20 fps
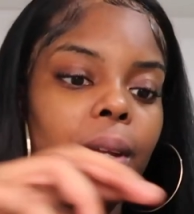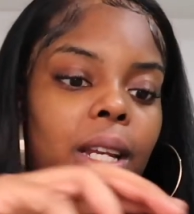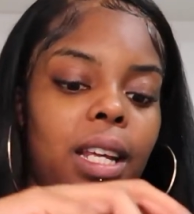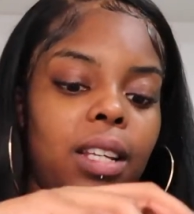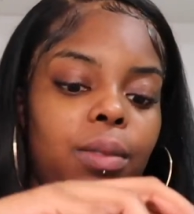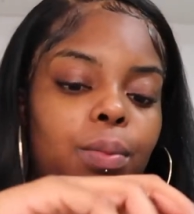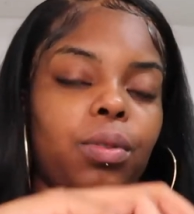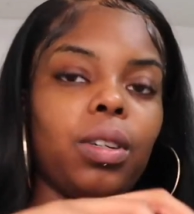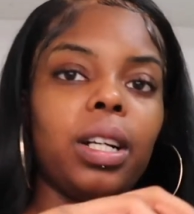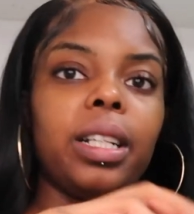
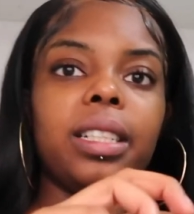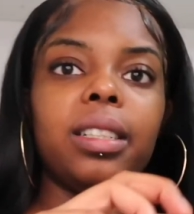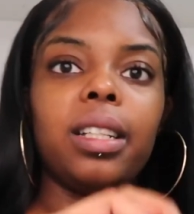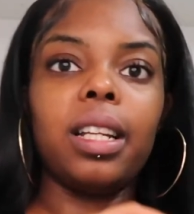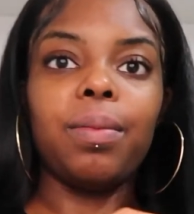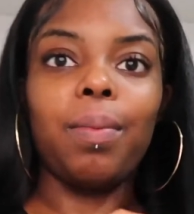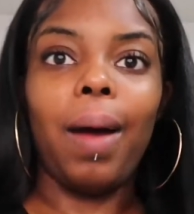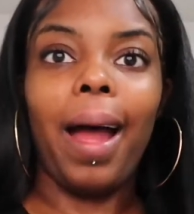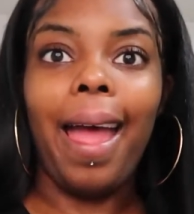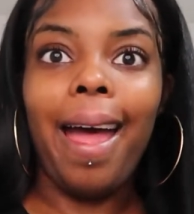minutes before I need to
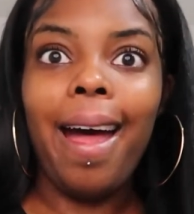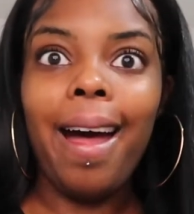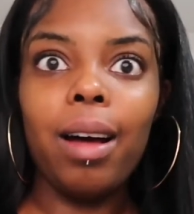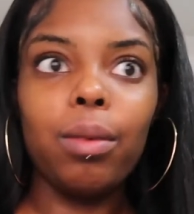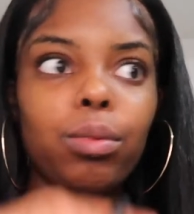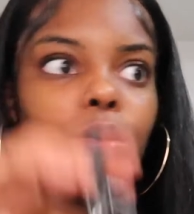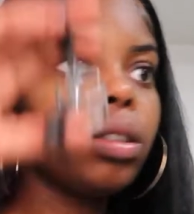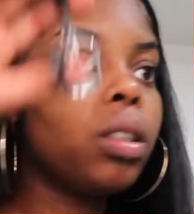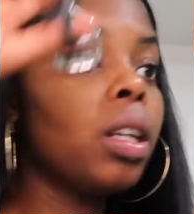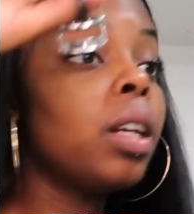leave my
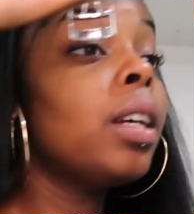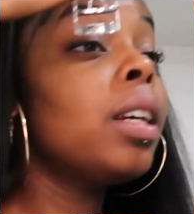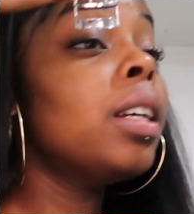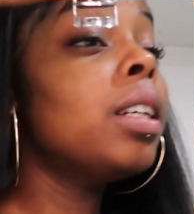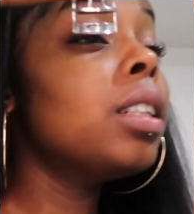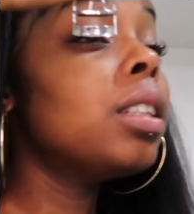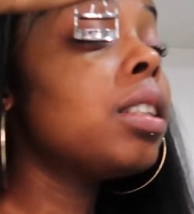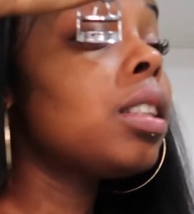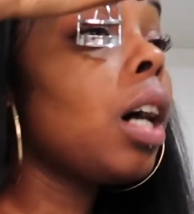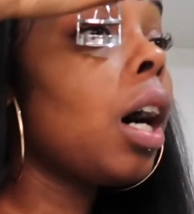house.
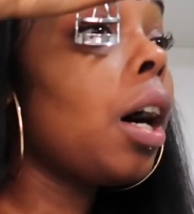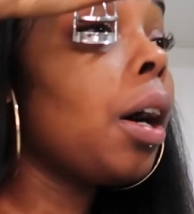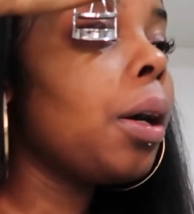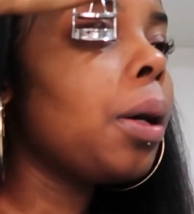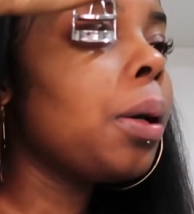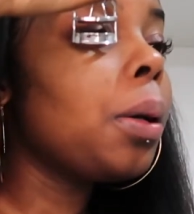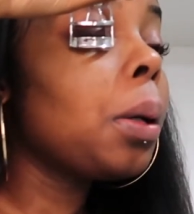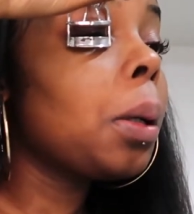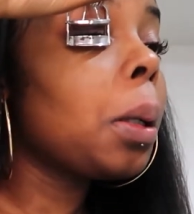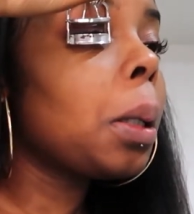
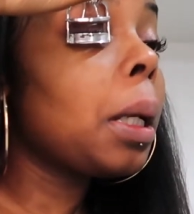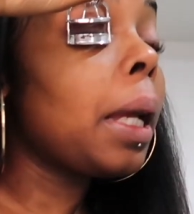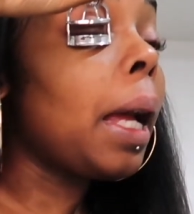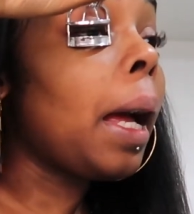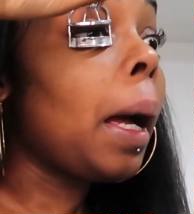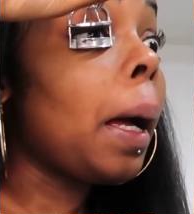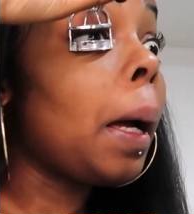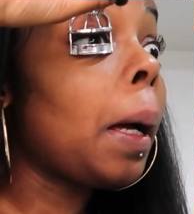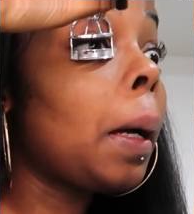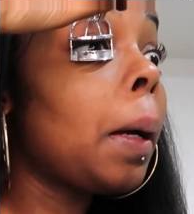So, yeah.